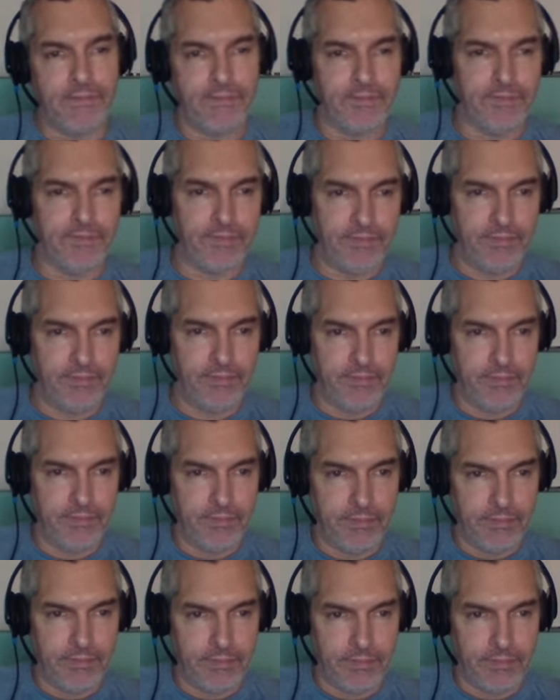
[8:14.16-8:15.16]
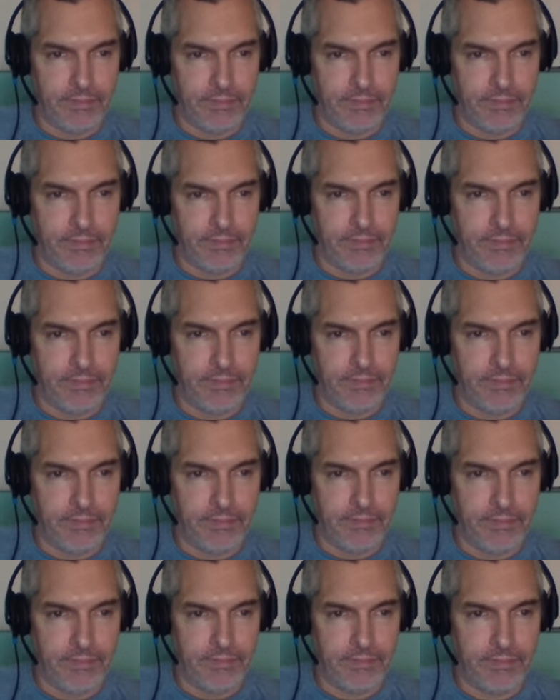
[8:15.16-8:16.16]

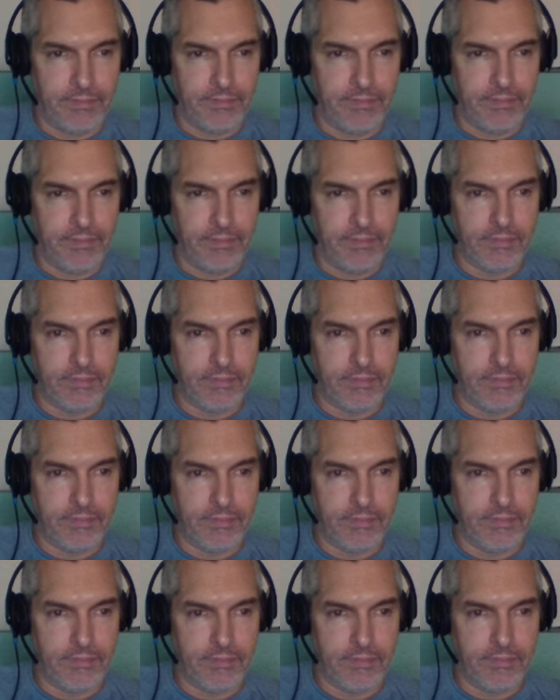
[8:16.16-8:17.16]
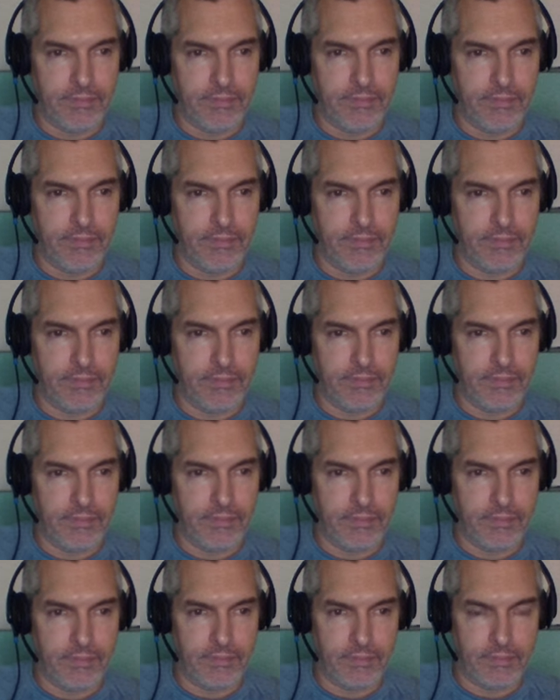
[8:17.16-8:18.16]

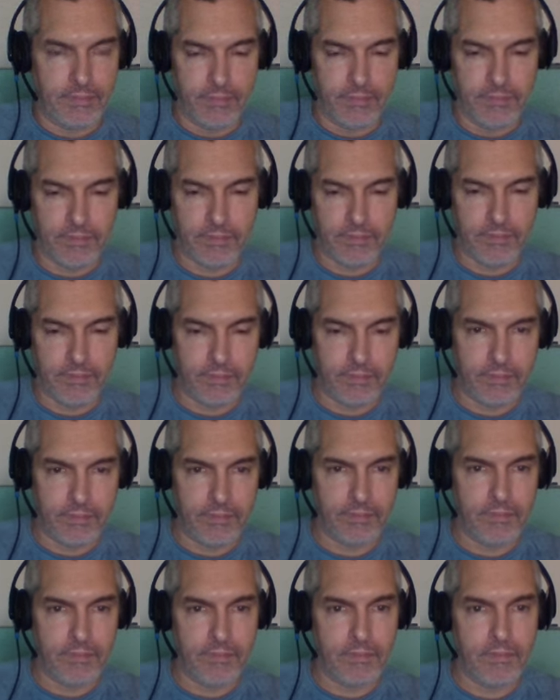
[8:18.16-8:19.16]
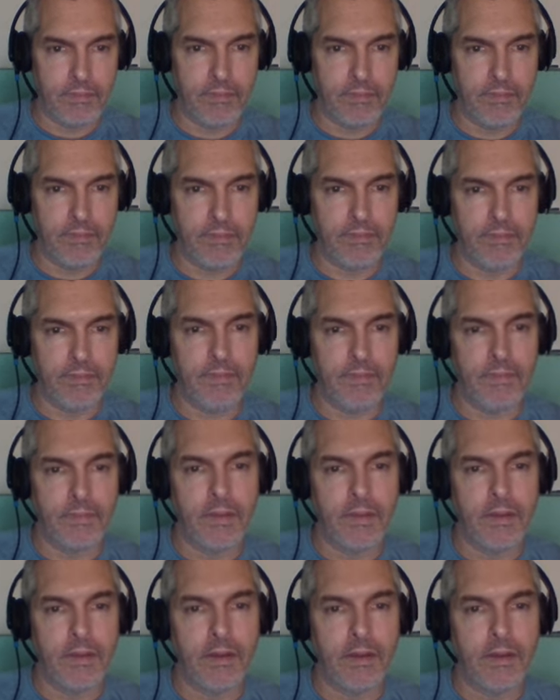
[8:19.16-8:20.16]

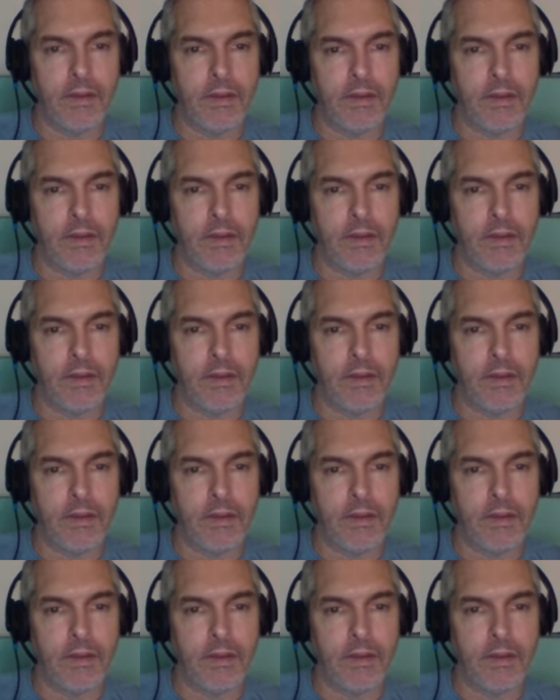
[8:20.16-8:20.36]
No one is speaking in this clip.